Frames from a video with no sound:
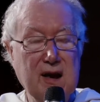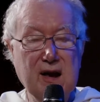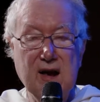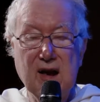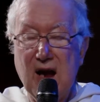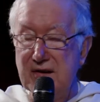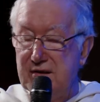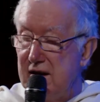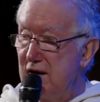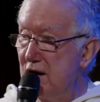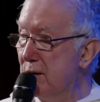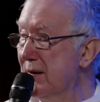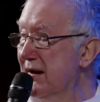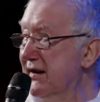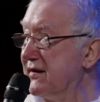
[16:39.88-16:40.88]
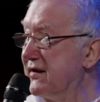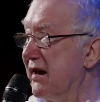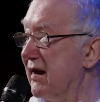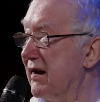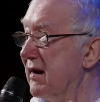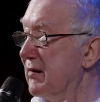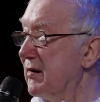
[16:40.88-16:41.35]
I think Louisa
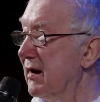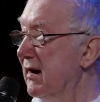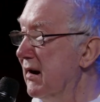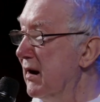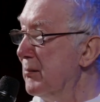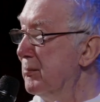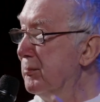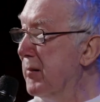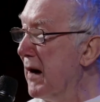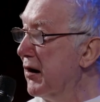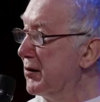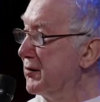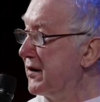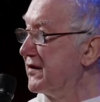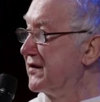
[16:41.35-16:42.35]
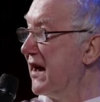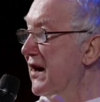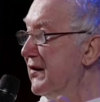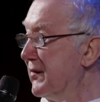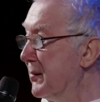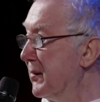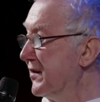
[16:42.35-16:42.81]
bowled us
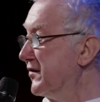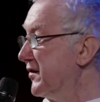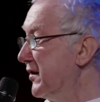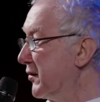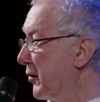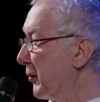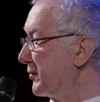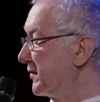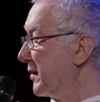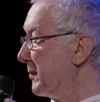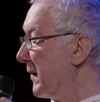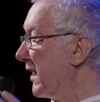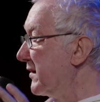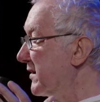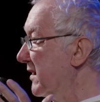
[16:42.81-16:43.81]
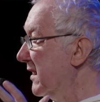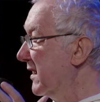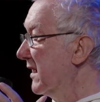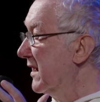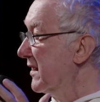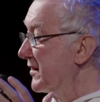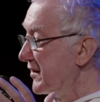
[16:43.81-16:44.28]
over when she talked about
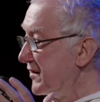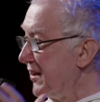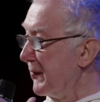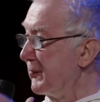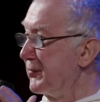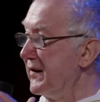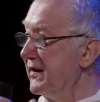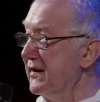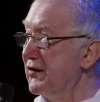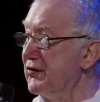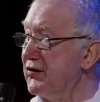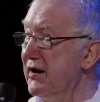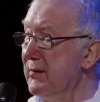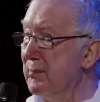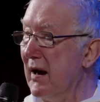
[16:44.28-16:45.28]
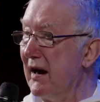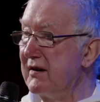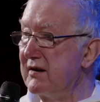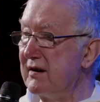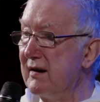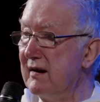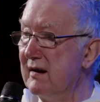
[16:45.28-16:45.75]
the suffering that she'd met,
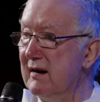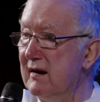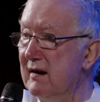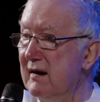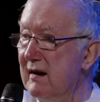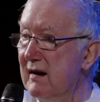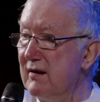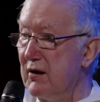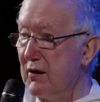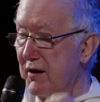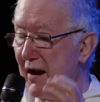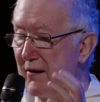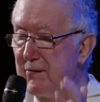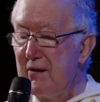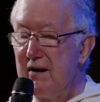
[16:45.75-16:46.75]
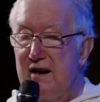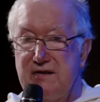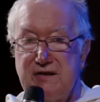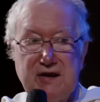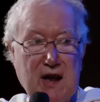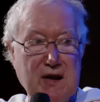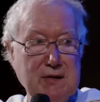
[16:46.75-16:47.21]
the death of her
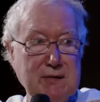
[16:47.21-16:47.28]
son.